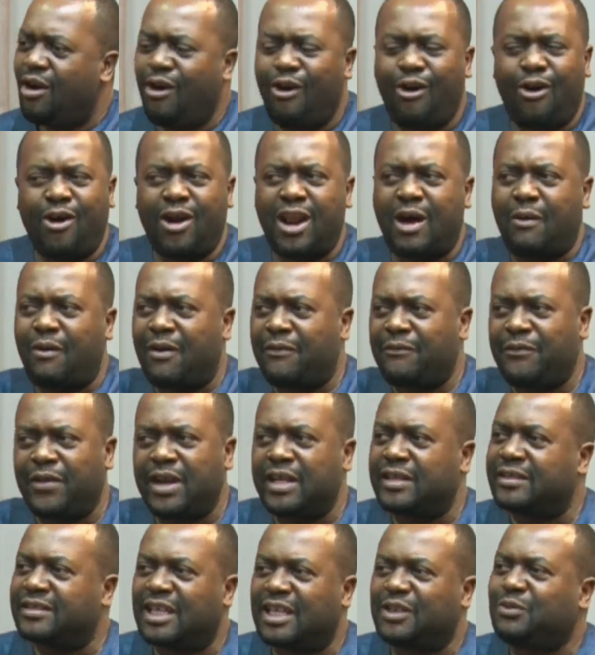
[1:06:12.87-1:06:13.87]
All our
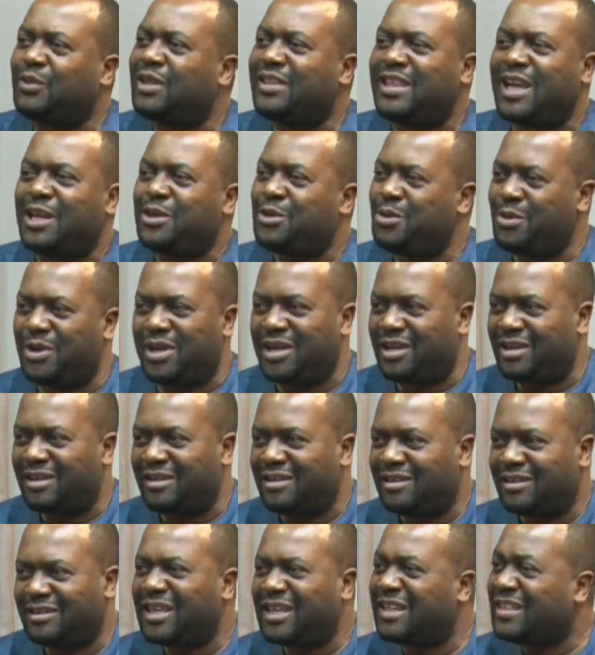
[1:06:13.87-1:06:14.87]
friends, that's what they're doing.
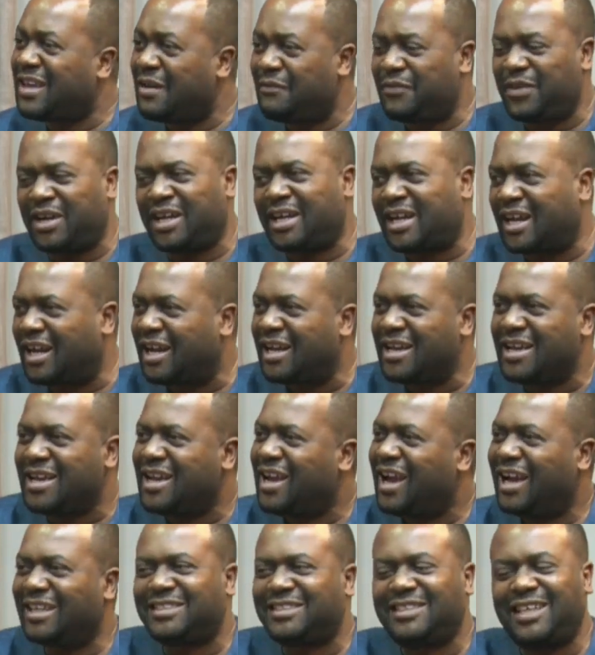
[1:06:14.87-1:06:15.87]
South Africa
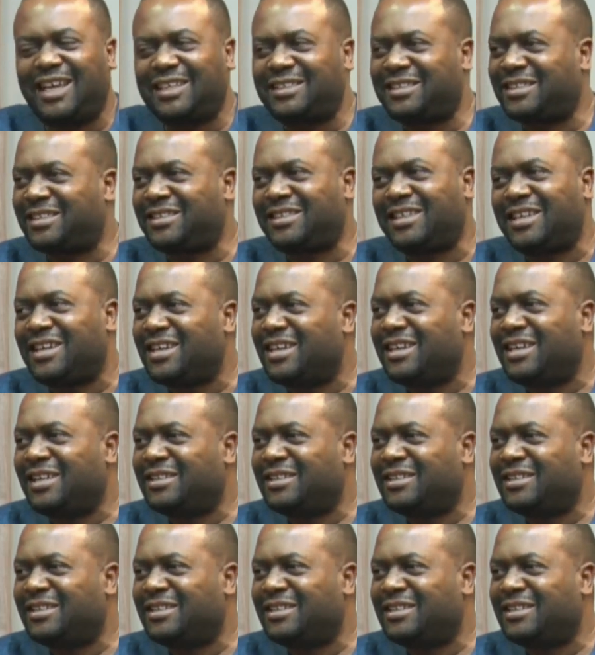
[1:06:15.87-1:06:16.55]
has just